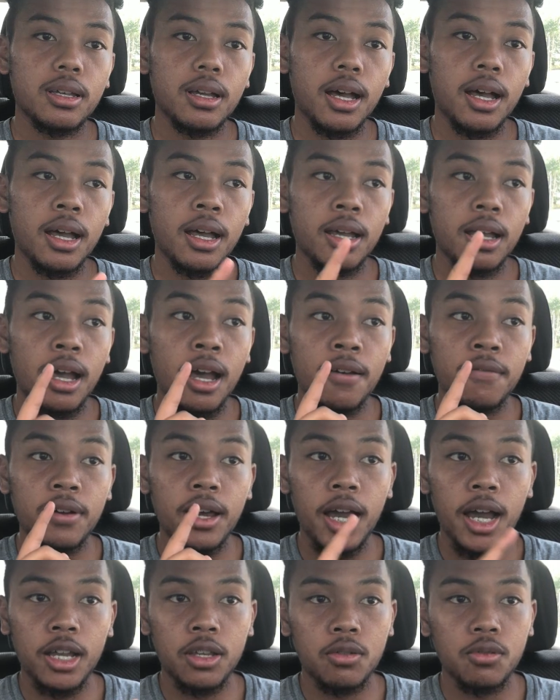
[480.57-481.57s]
I have
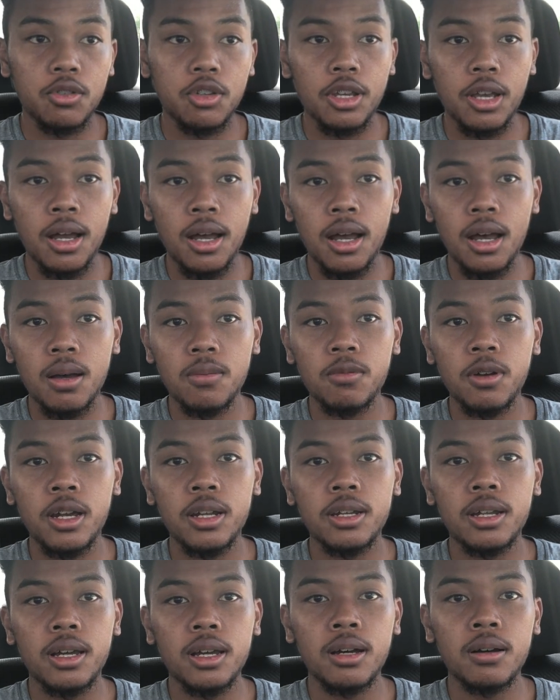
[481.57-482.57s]
an extra job
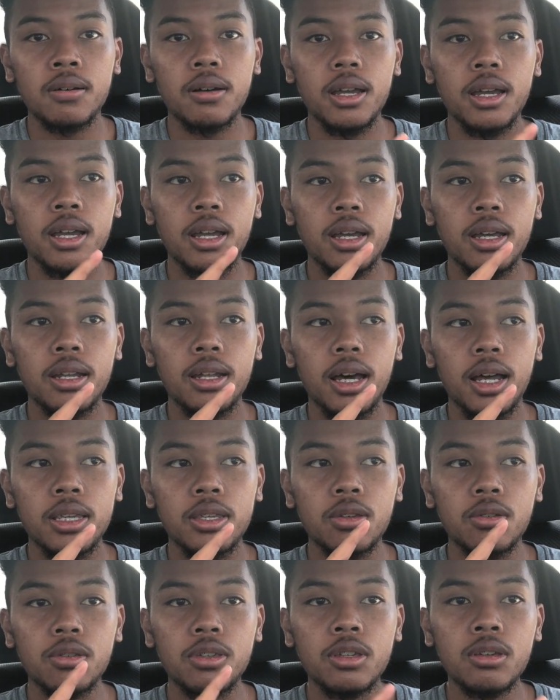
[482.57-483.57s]
right now, and I
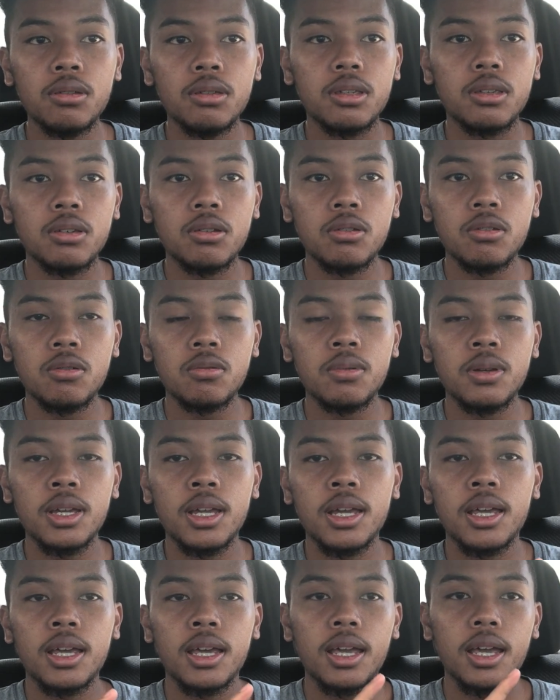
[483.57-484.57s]
do YouTube,
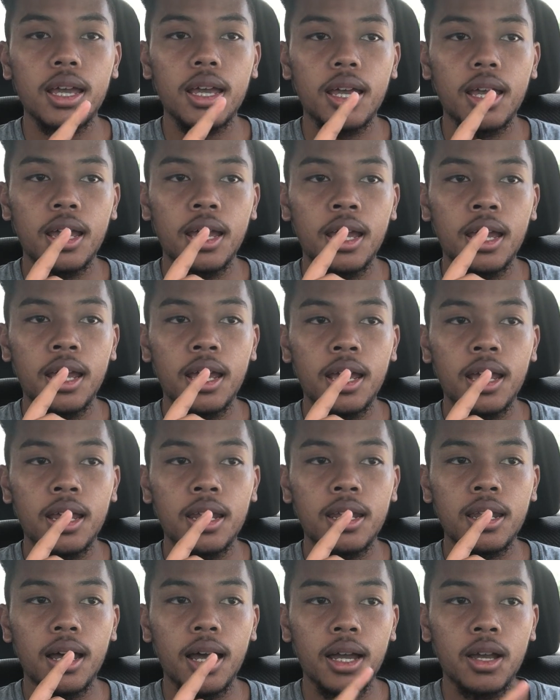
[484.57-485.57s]

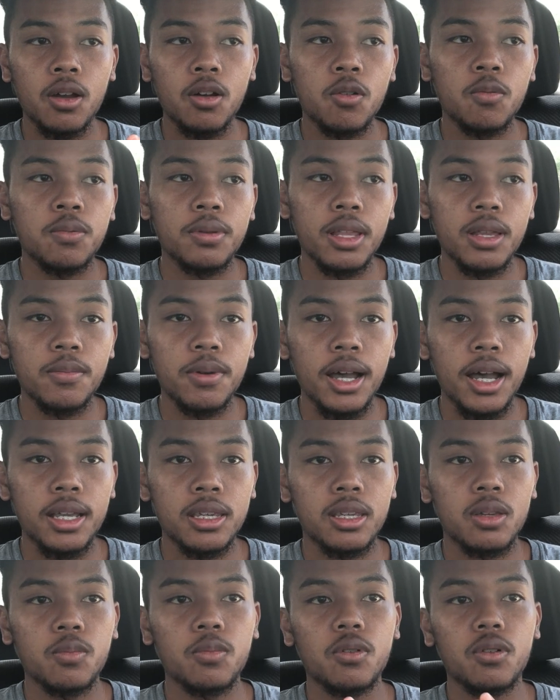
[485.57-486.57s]
and I go play
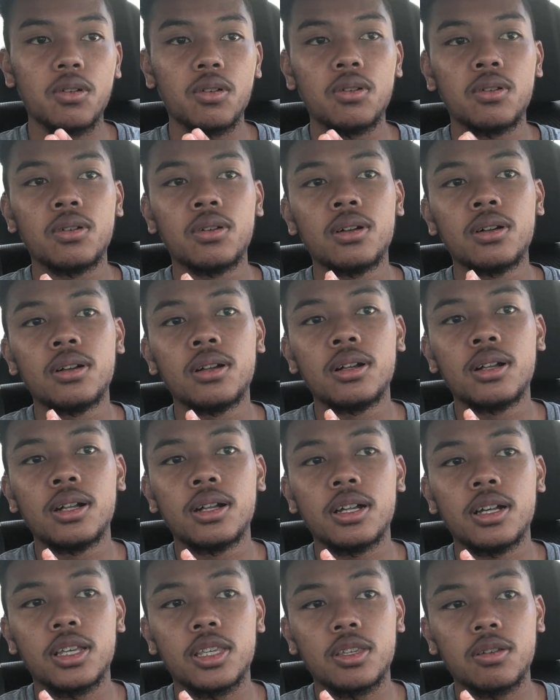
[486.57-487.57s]
basketball.
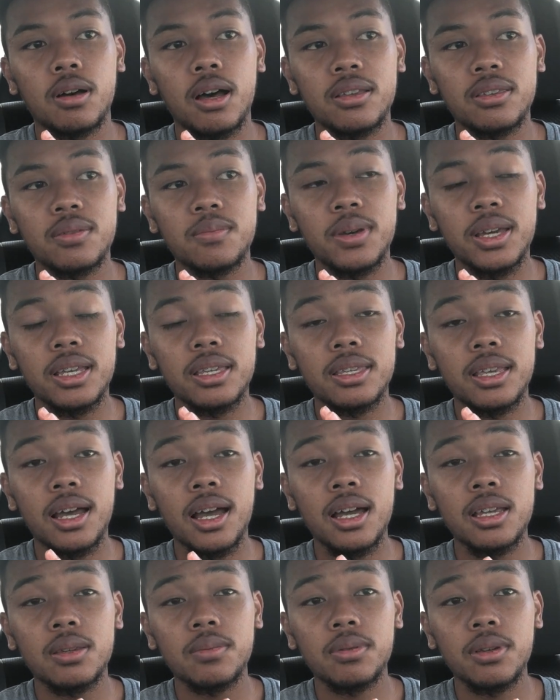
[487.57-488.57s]
So I have to make
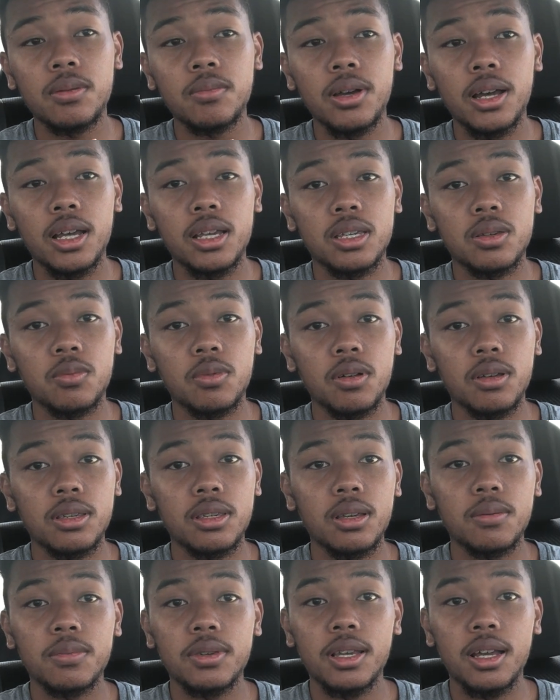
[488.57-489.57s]
time to play basketball
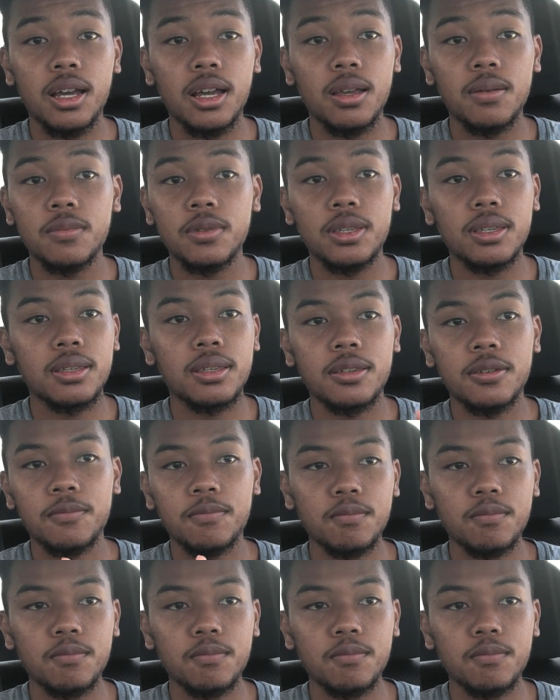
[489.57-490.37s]
sometimes.